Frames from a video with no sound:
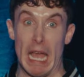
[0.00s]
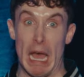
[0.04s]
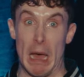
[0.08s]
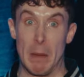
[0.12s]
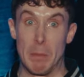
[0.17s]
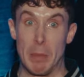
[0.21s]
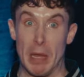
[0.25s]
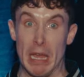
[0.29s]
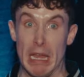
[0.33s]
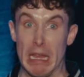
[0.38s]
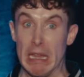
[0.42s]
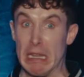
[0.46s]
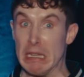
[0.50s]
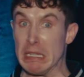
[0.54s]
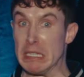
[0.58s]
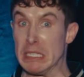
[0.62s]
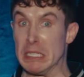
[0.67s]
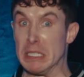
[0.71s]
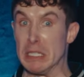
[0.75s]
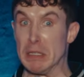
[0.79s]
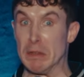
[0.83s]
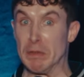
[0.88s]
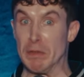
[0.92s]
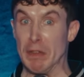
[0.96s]
get a
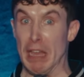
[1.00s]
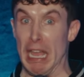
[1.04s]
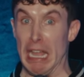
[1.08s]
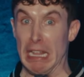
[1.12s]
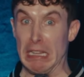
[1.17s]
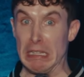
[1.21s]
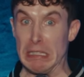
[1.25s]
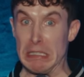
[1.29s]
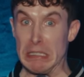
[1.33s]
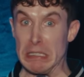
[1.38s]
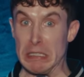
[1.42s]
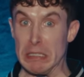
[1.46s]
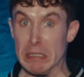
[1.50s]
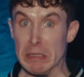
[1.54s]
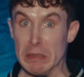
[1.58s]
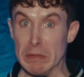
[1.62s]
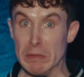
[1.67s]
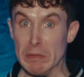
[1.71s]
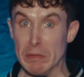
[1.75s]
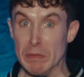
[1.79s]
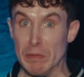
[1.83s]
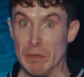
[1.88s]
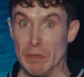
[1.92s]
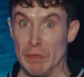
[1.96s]
bit
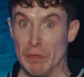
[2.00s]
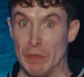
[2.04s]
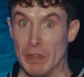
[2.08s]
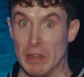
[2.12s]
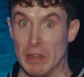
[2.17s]
defensive.